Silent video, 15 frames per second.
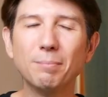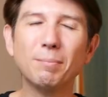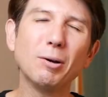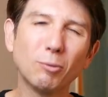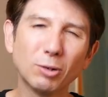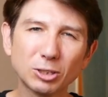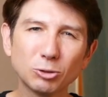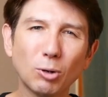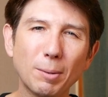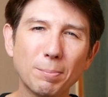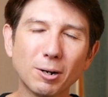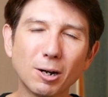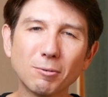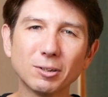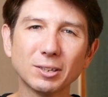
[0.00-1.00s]
might want to swap
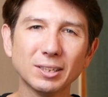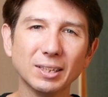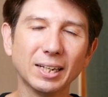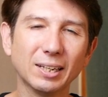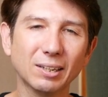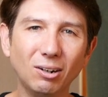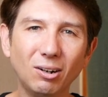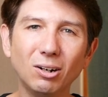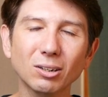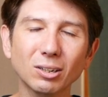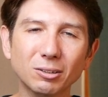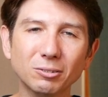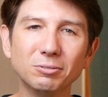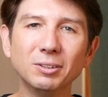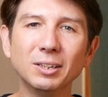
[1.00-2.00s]
it over to like an
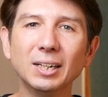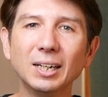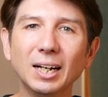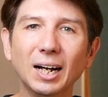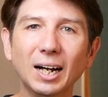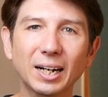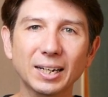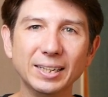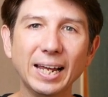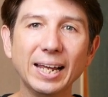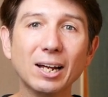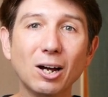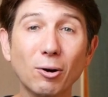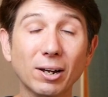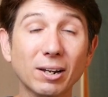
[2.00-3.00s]
olive uh,
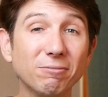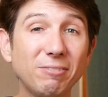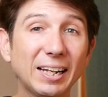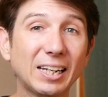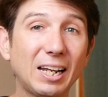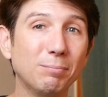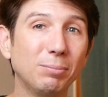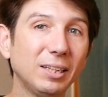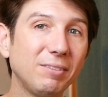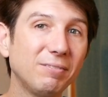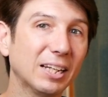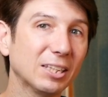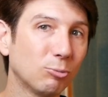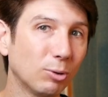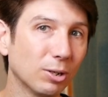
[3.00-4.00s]
NATO, and in fact, I believe
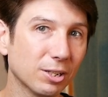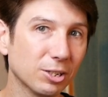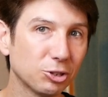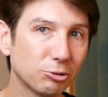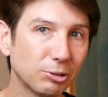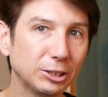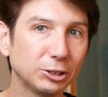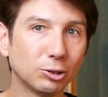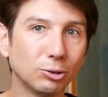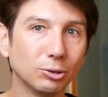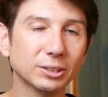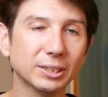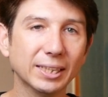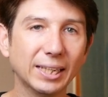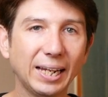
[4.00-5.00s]
that's one of the stretch
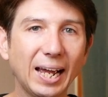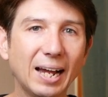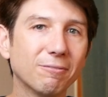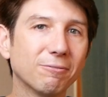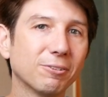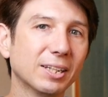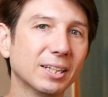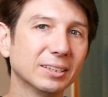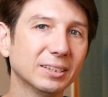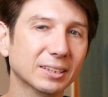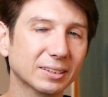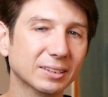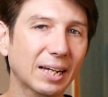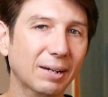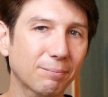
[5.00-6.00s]
goals that they have for this
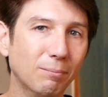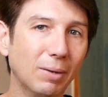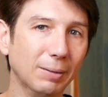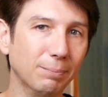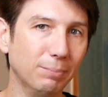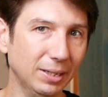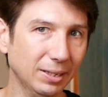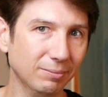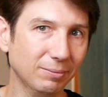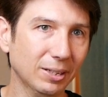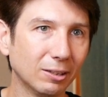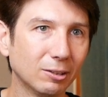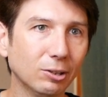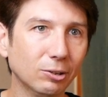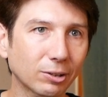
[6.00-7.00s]
is that might be
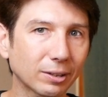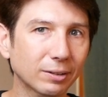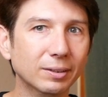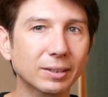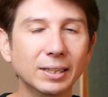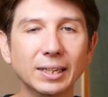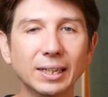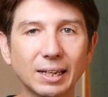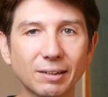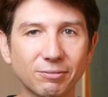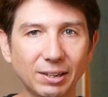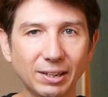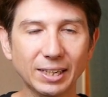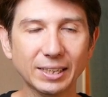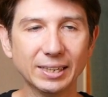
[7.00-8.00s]
included if
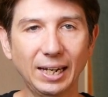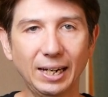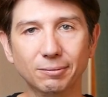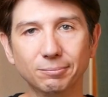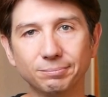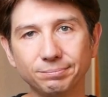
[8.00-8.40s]
they hit that.